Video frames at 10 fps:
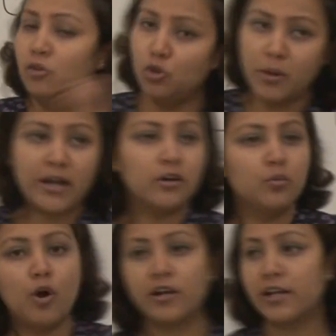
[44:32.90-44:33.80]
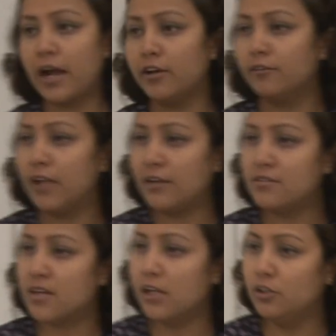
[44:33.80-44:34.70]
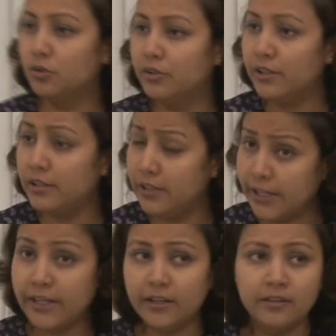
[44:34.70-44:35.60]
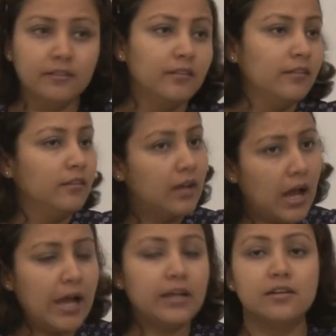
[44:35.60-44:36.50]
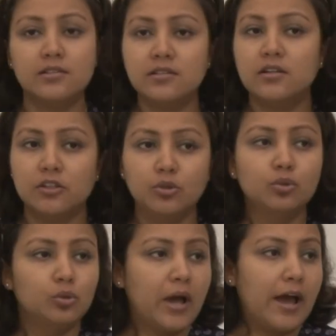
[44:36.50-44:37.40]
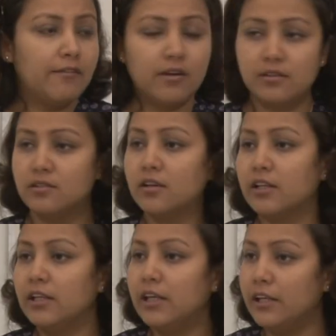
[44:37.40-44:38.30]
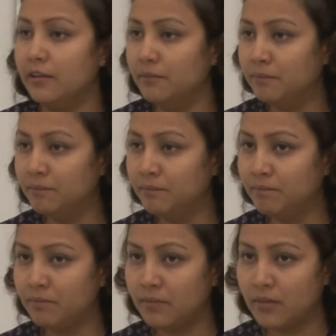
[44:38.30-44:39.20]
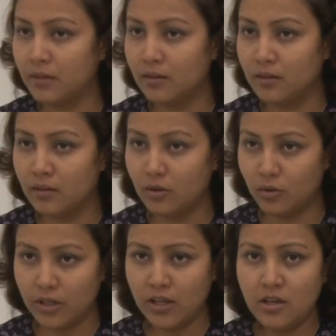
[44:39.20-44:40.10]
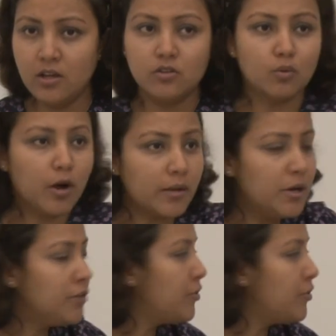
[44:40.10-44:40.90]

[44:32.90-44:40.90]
no matter what kind of lifestyle you lead, I consider you to have a certain E. Okay? So, what am I